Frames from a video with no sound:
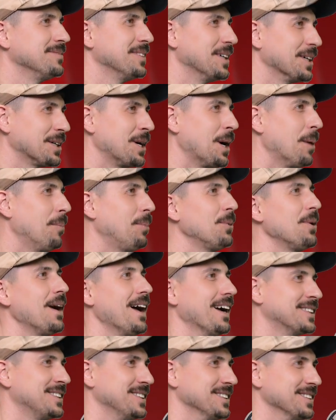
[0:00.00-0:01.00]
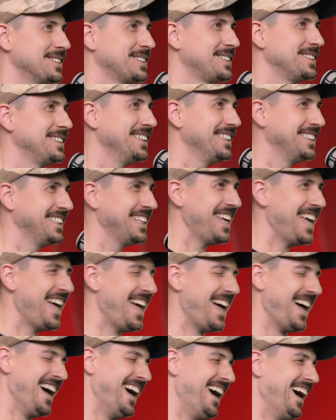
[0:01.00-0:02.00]
A couple
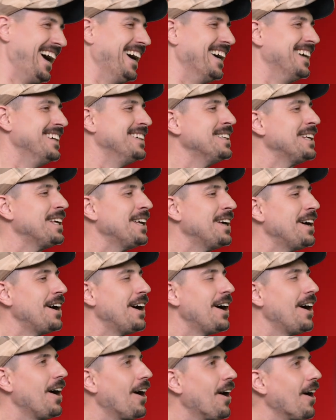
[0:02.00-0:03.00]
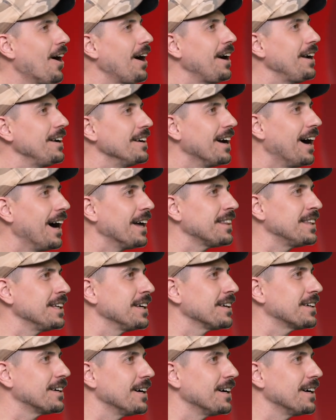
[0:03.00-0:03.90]
X's. All right. I think